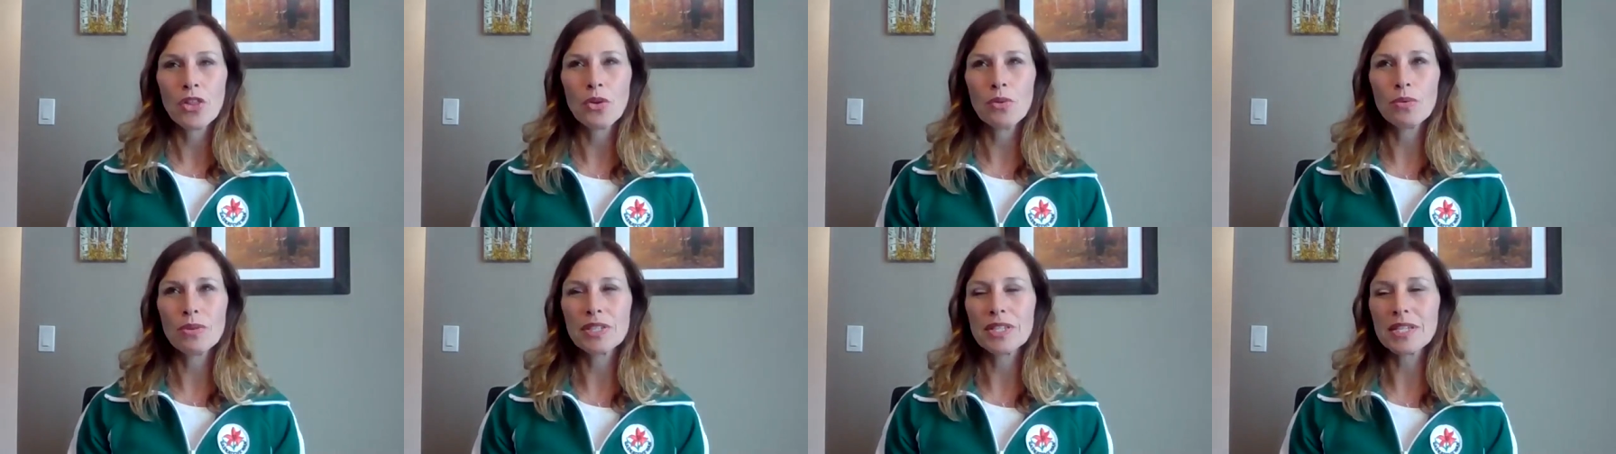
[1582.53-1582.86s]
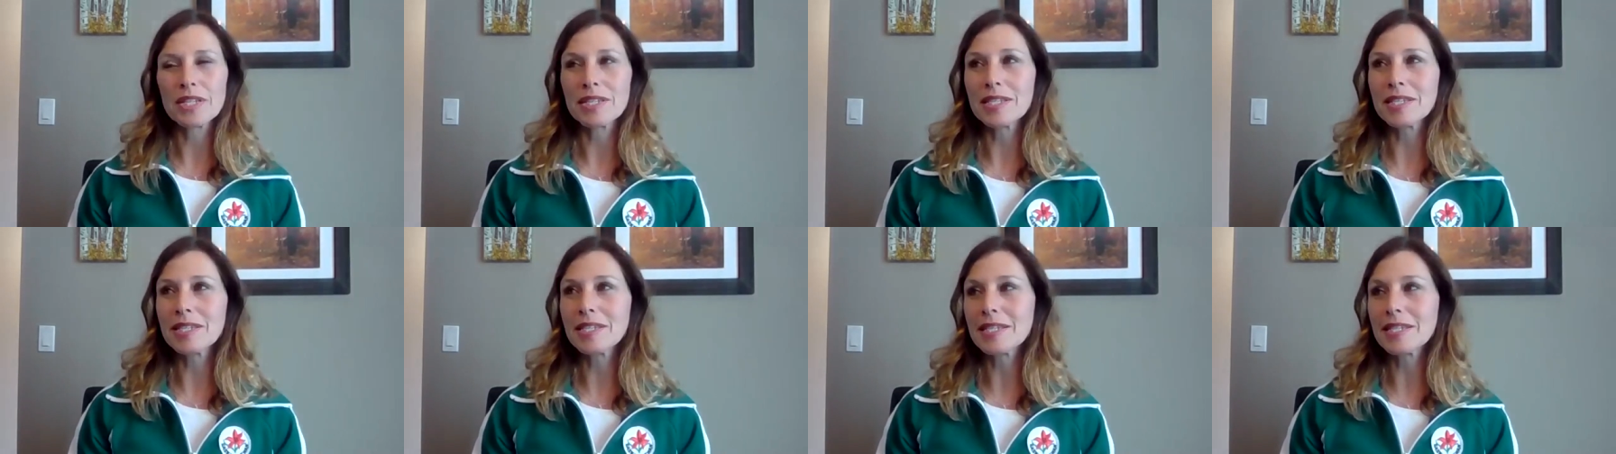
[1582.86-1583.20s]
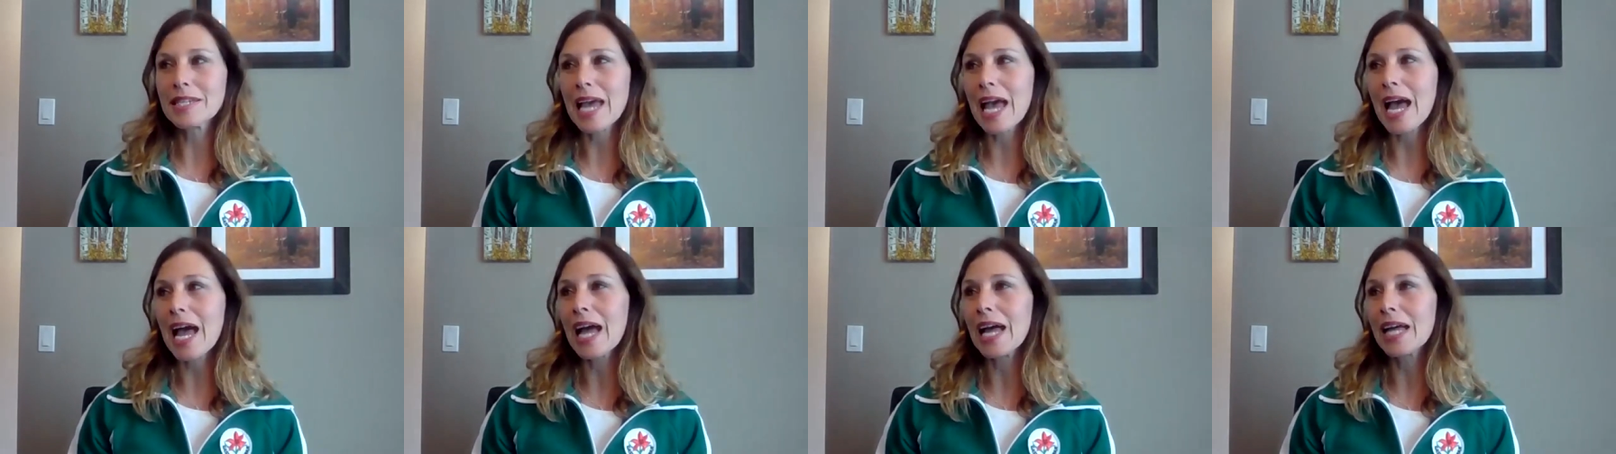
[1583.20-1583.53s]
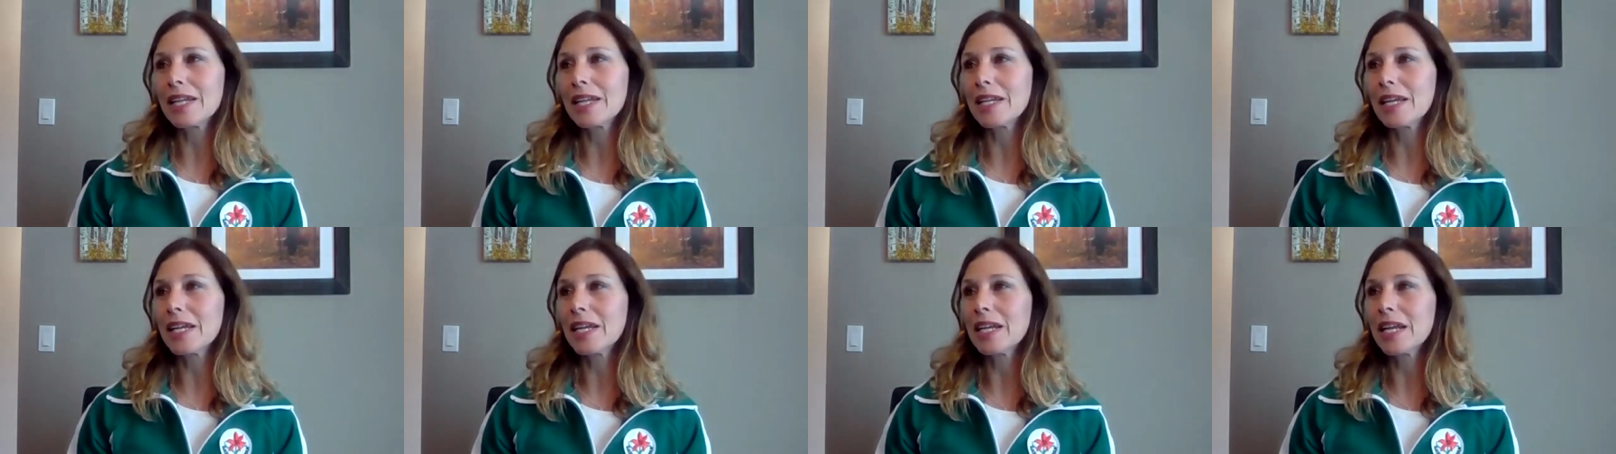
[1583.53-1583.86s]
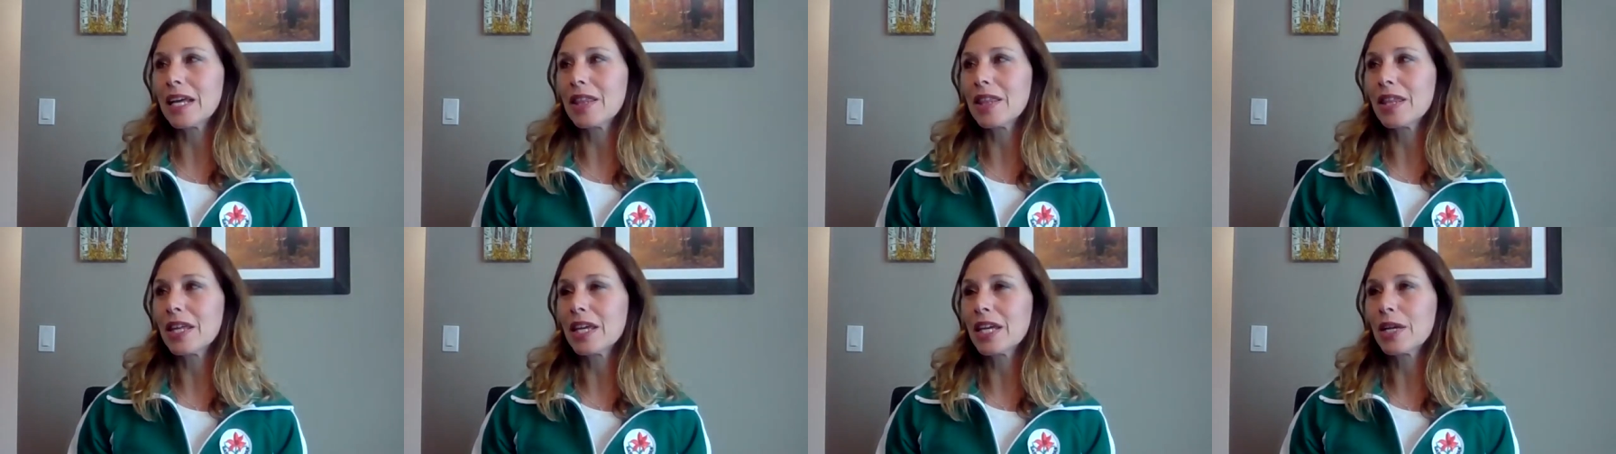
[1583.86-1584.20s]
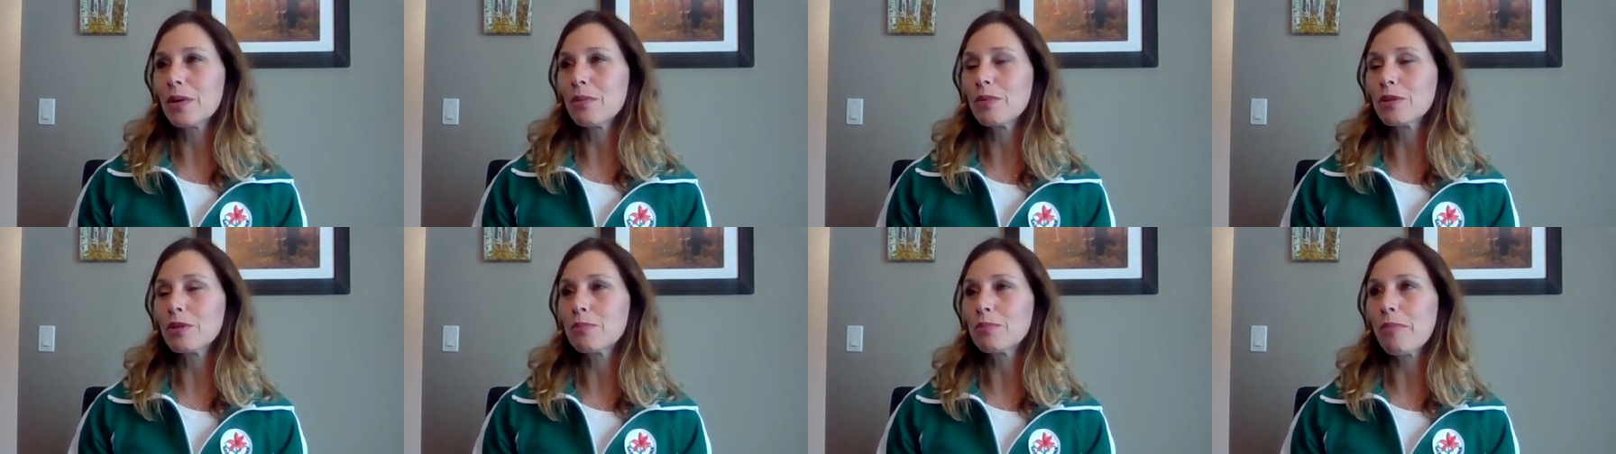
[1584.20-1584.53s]
There was a stat, and I
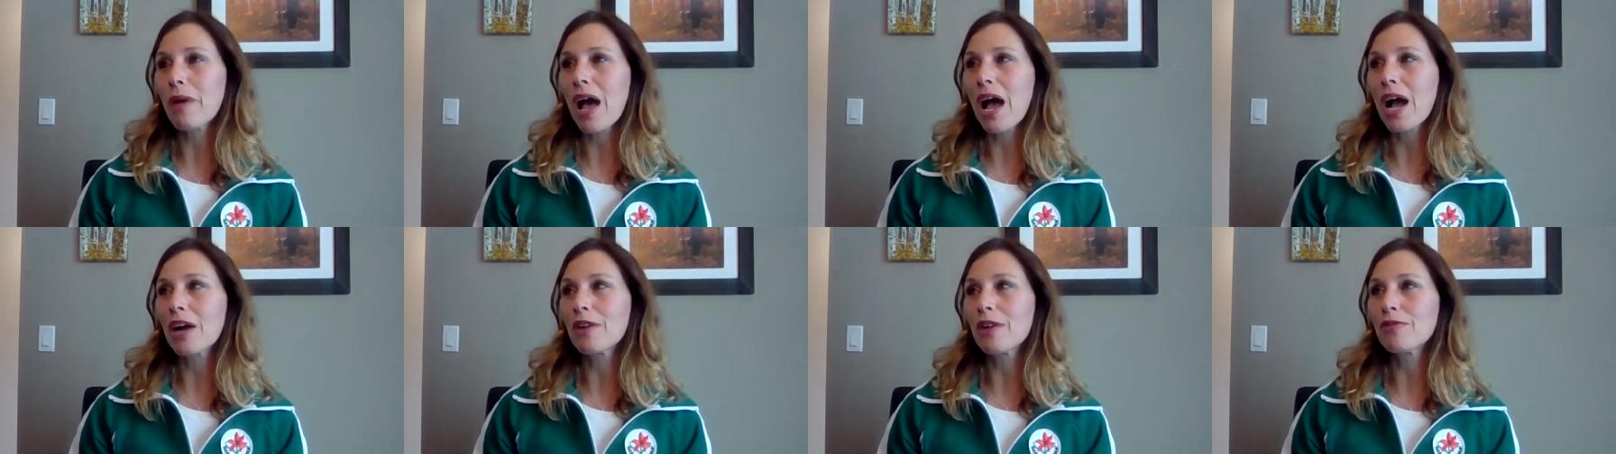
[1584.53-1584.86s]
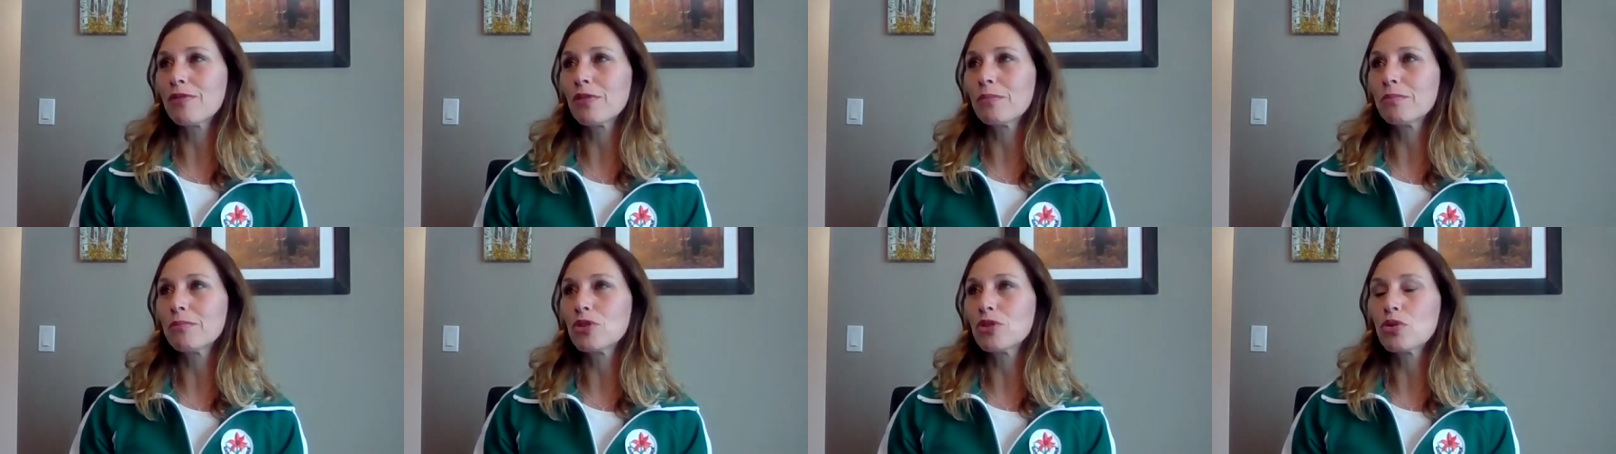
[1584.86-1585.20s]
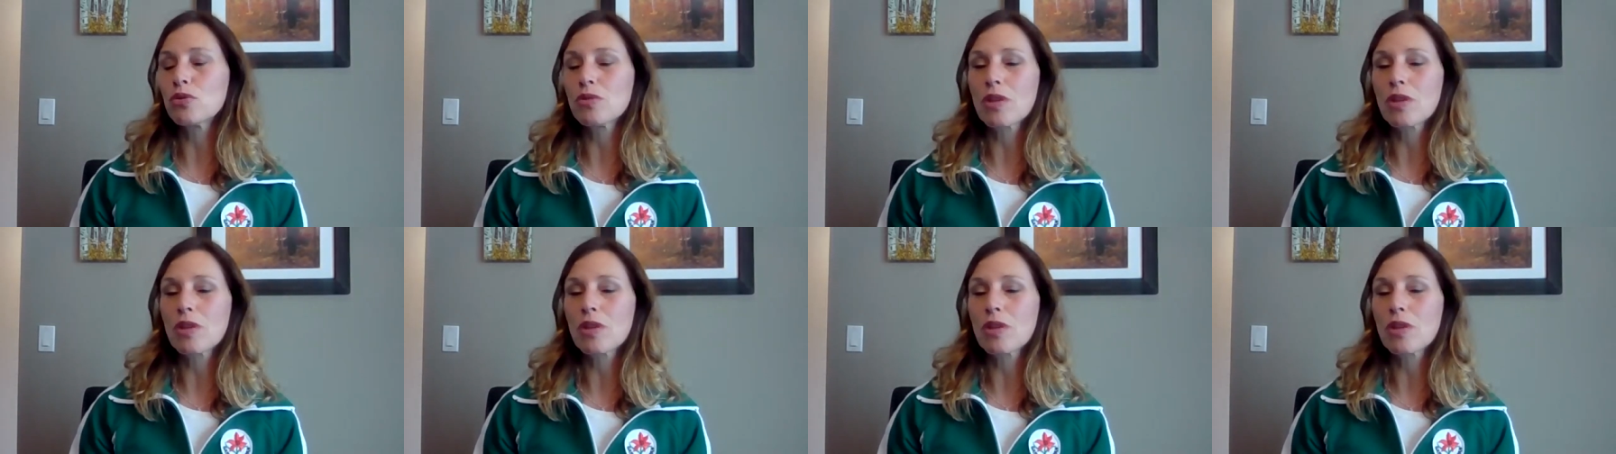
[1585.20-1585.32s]
think it was back from